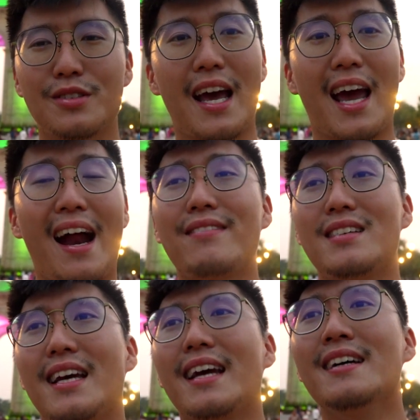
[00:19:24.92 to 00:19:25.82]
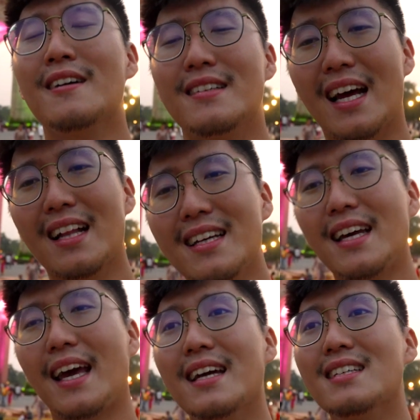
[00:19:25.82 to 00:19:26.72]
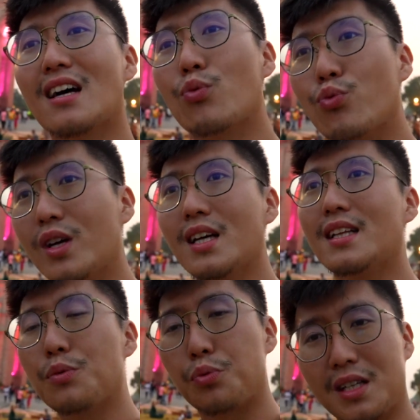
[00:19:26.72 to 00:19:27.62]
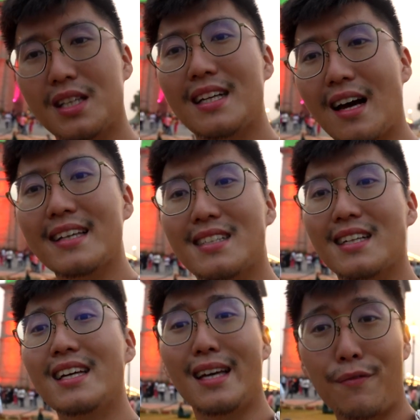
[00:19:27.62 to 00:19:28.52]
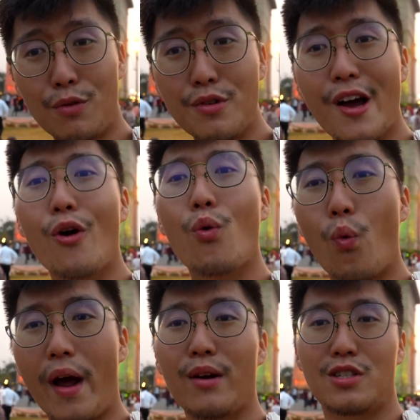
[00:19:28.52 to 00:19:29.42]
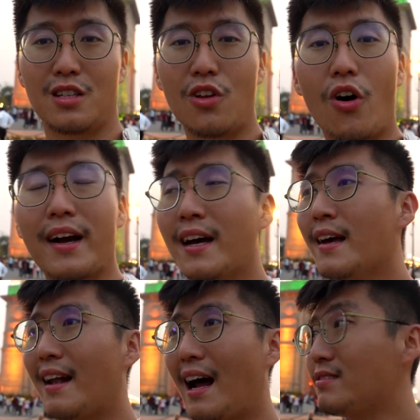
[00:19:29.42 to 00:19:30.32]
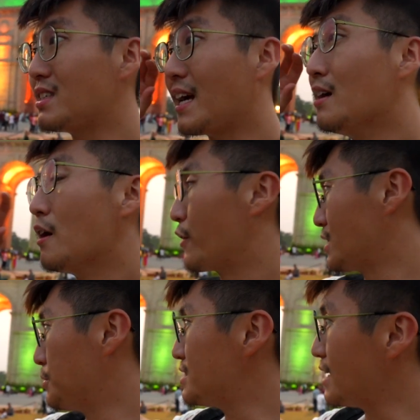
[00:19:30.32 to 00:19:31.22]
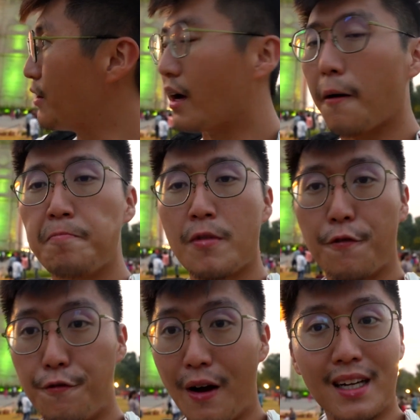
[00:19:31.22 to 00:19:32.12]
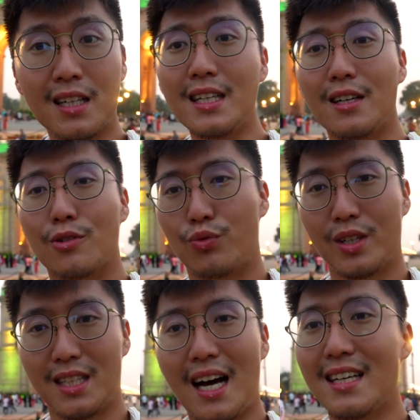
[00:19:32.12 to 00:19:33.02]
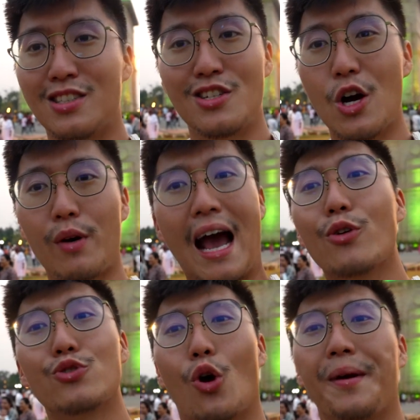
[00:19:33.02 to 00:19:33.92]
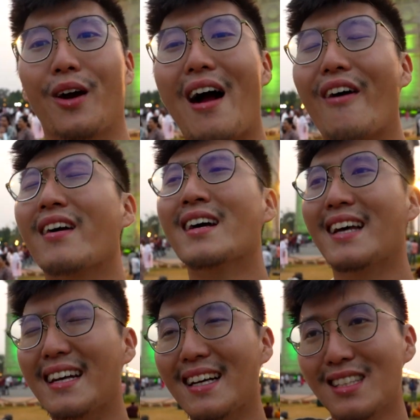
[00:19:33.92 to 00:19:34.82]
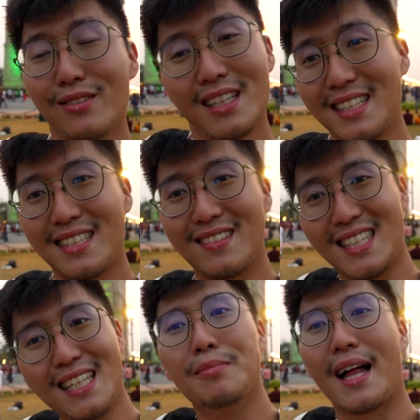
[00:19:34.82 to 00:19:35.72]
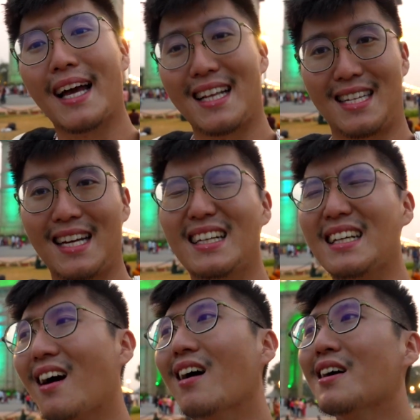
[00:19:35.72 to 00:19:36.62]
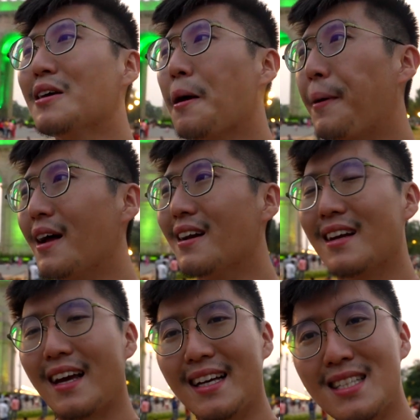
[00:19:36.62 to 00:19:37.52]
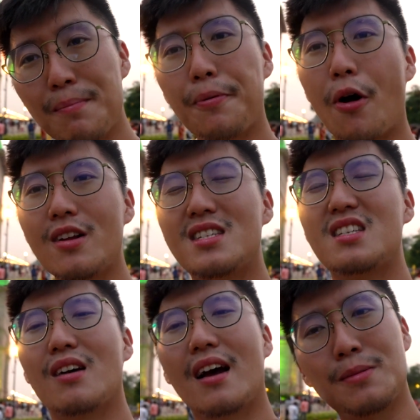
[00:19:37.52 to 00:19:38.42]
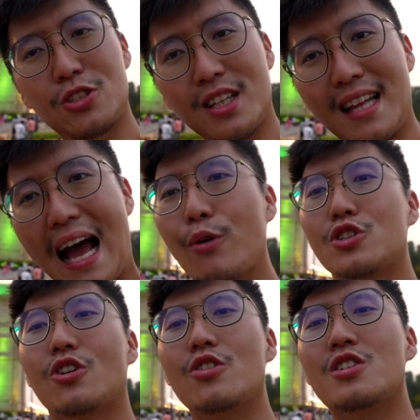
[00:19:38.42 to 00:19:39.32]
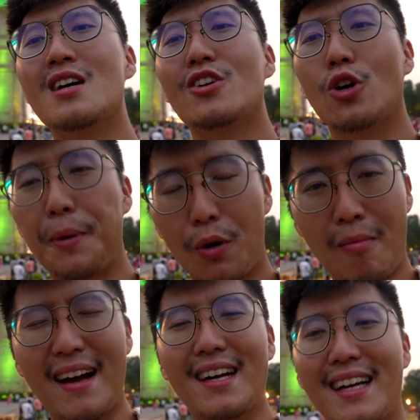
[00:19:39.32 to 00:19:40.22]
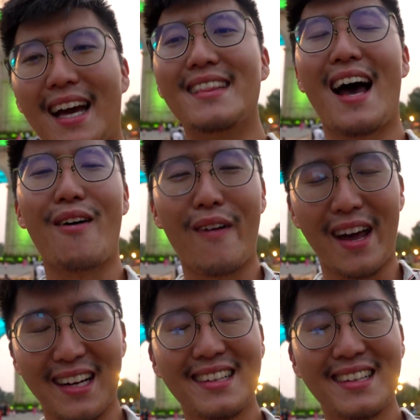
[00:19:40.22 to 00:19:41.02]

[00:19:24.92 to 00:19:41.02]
day, and I have to say, Delhi is a really nice city if you know where to look. And I have to say, for example, this area, very clean, really nice, no cows roaming around. It doesn't really seem like it's India, but in some parts, especially in the outskirts, you'll be reminded again that, wait,